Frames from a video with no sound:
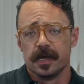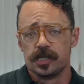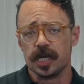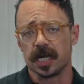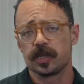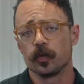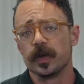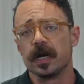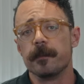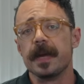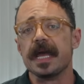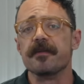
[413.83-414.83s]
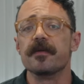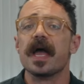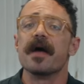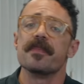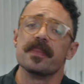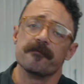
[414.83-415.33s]
Check the rear main,
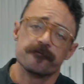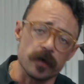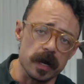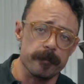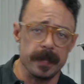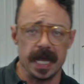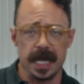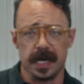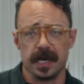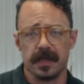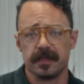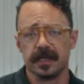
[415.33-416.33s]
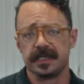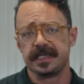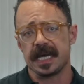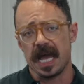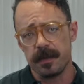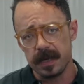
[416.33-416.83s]
the front main, the
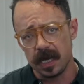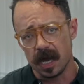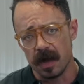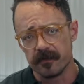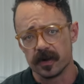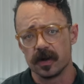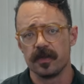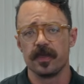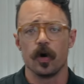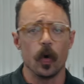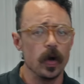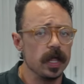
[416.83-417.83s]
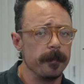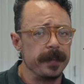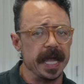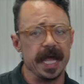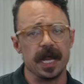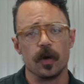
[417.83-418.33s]
timing cover, the oil
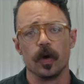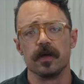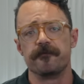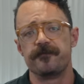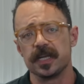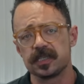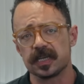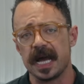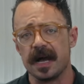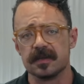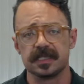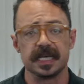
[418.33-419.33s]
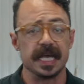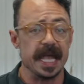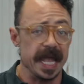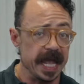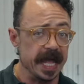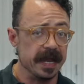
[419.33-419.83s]
pan, oil filter housing,
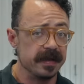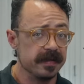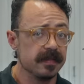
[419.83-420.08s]
and